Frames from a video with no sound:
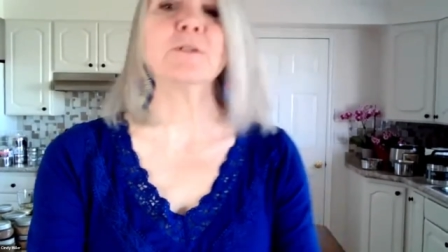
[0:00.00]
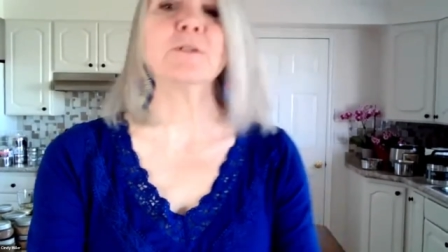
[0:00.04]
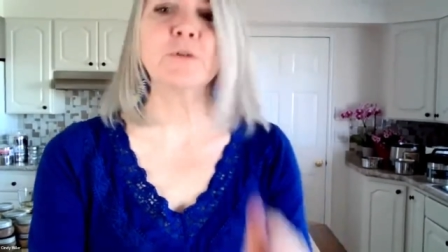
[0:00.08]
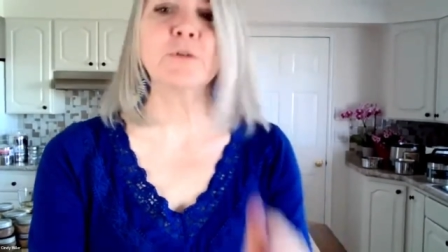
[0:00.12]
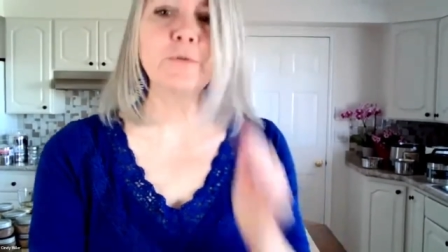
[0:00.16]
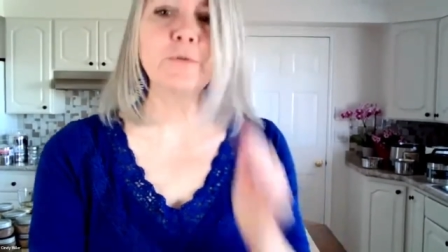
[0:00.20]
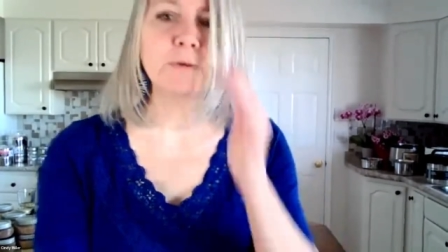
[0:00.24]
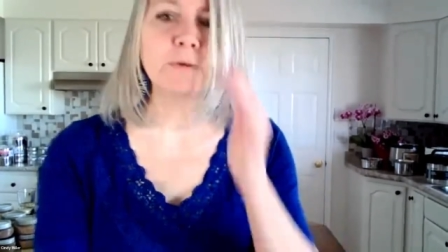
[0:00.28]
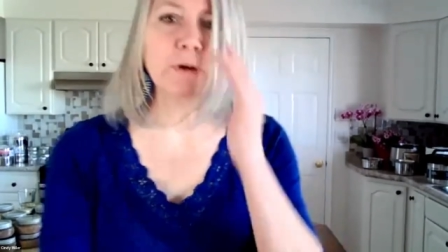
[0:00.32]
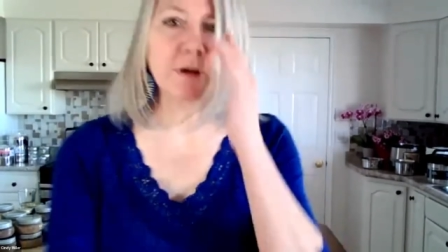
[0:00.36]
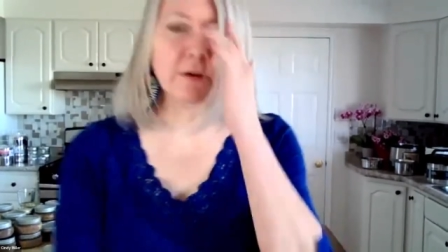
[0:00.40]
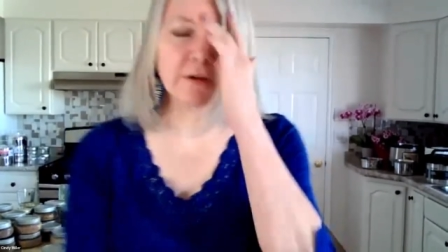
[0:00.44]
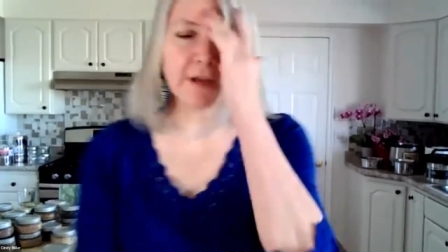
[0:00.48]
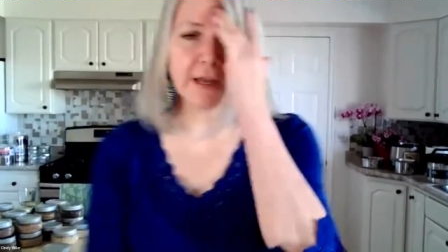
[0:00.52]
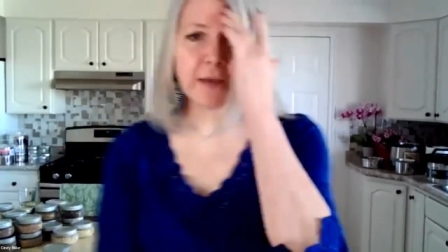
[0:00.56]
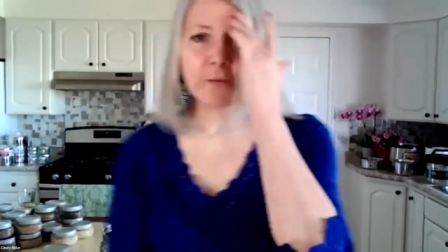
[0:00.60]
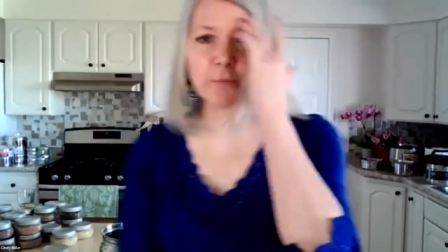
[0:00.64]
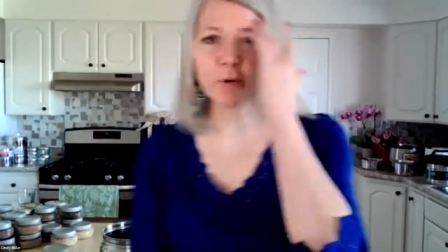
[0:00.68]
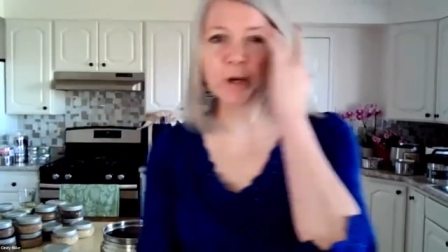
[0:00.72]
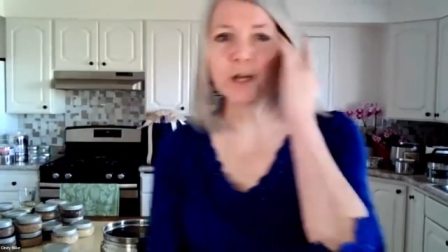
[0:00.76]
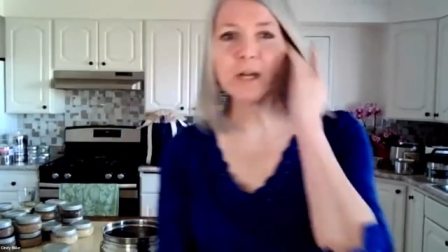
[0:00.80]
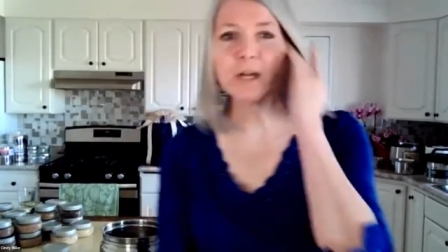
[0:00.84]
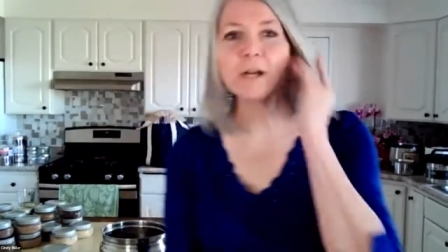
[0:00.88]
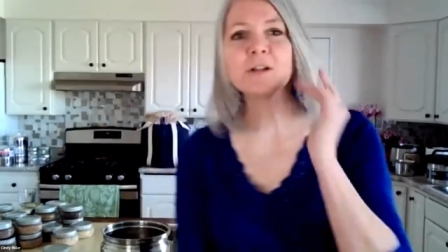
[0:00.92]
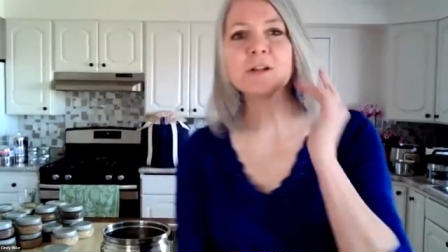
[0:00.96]
okay,
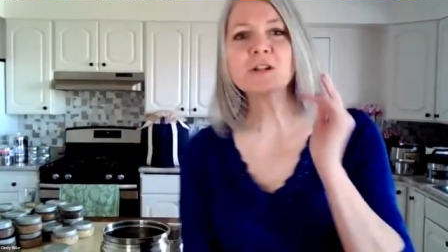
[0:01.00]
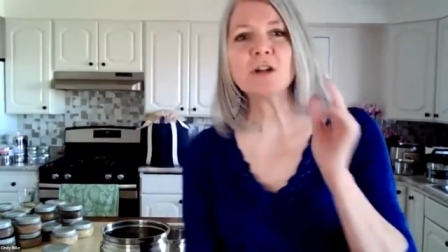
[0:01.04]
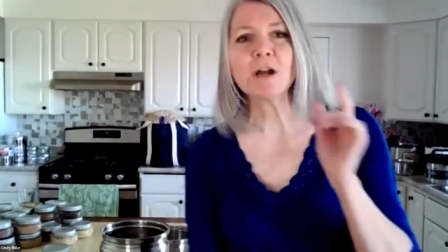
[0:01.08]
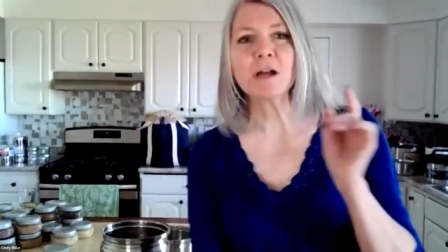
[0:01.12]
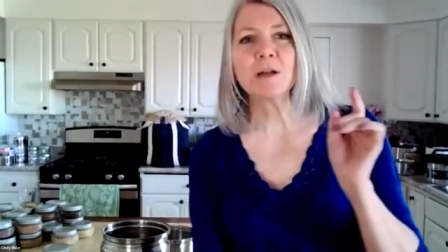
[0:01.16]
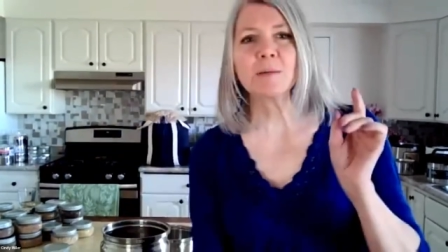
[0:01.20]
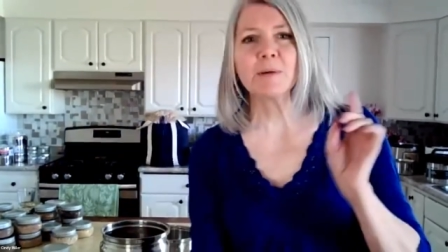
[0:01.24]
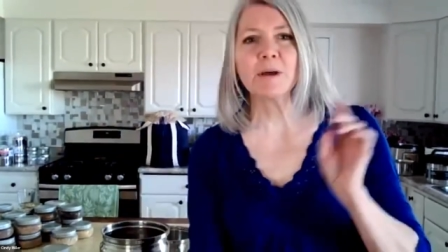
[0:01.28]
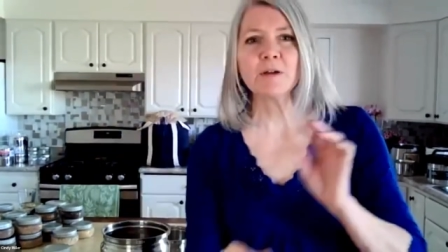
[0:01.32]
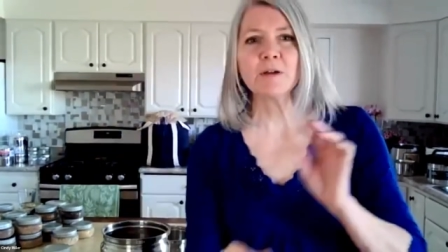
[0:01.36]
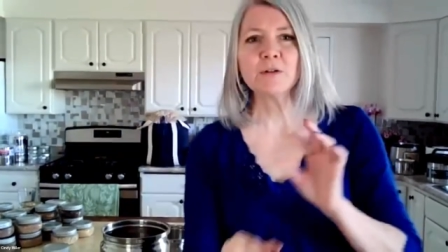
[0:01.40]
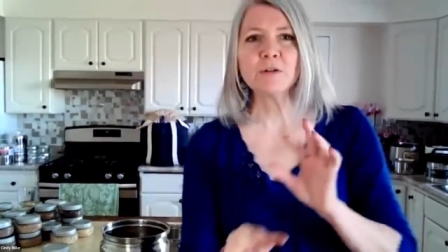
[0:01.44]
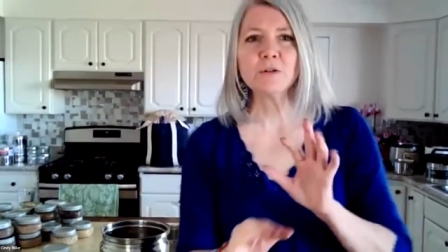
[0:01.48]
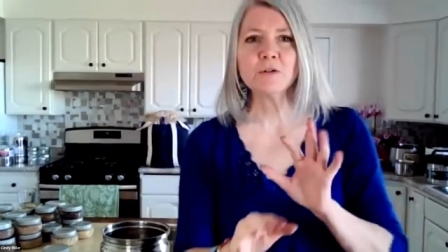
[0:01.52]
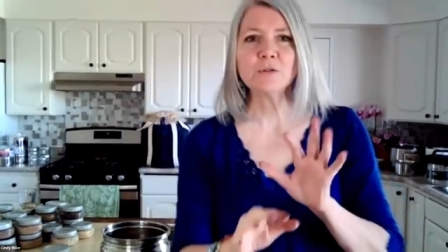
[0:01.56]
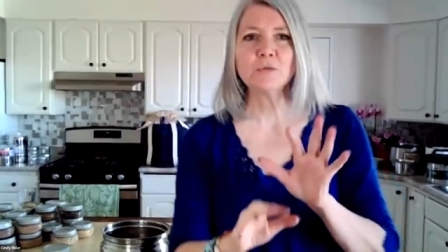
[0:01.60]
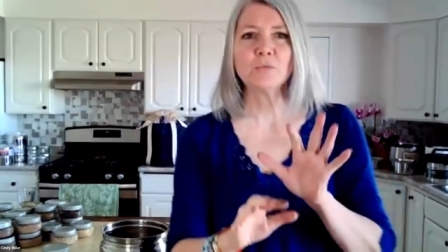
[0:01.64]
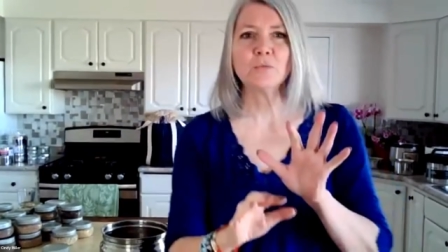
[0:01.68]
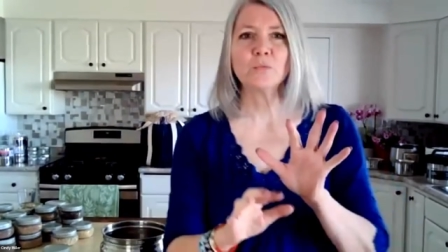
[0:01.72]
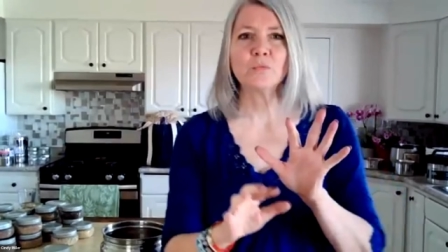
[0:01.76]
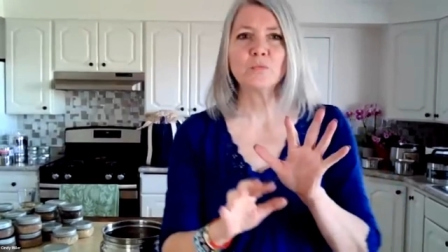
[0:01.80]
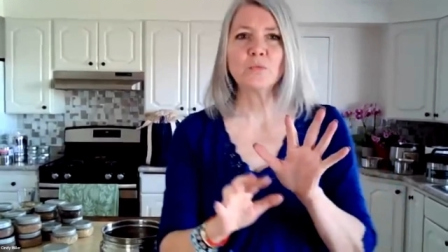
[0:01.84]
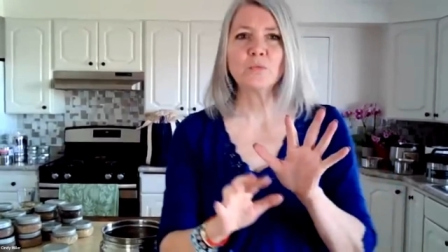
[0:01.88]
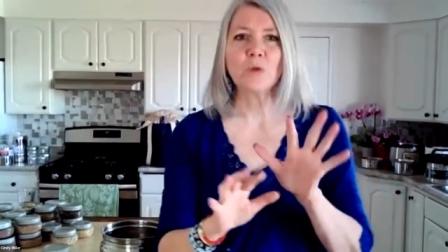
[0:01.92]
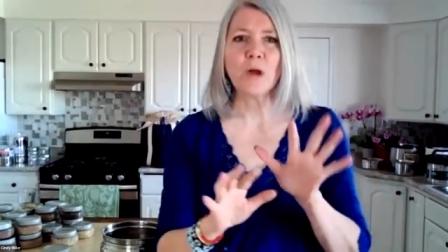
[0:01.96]
we're gonna talk about
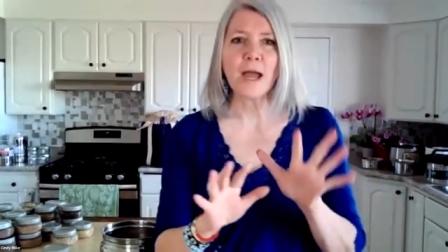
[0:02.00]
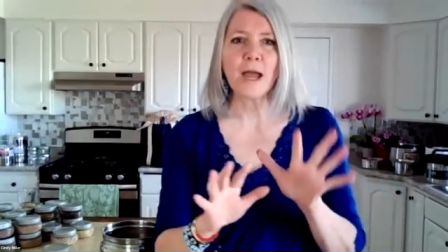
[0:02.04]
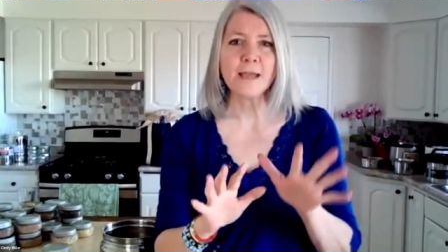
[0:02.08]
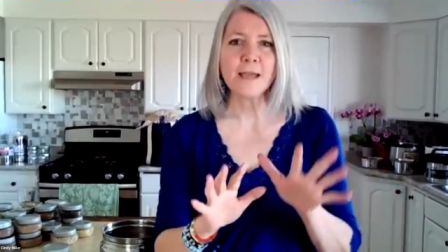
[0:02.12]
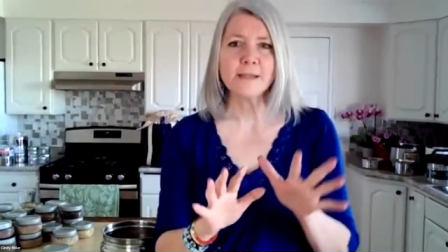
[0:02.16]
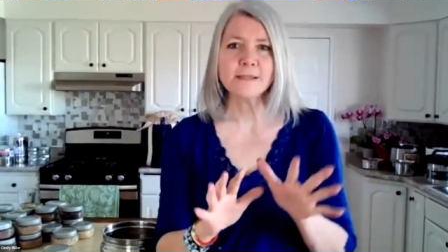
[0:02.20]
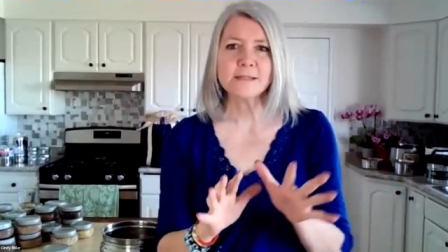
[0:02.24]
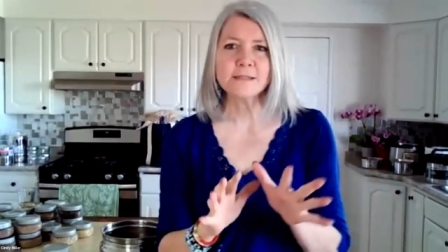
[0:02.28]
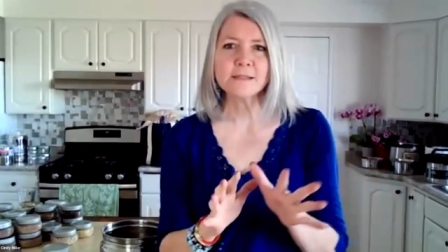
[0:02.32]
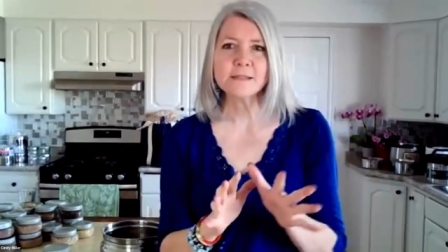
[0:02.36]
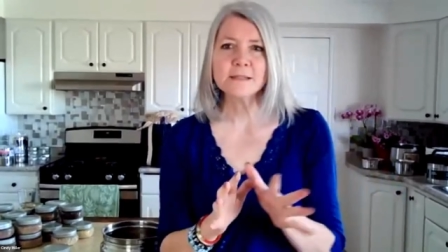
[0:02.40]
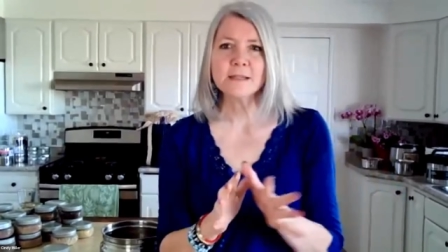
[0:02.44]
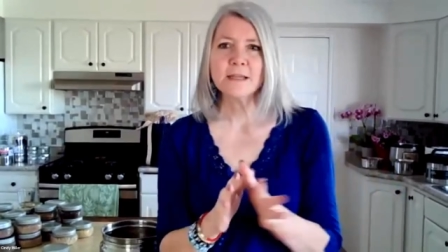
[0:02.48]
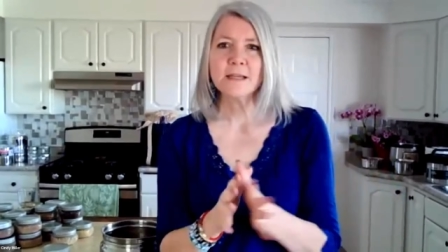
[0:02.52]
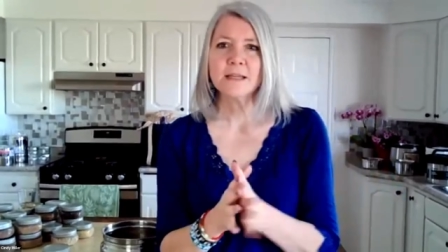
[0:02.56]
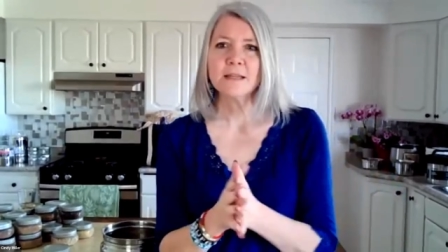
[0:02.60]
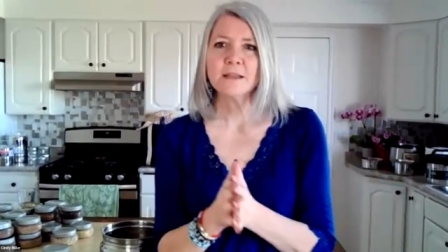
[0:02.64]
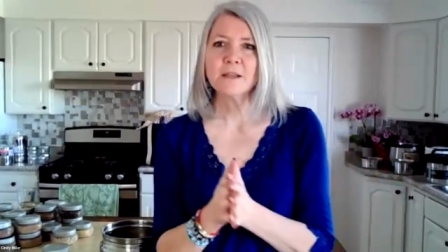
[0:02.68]
rice.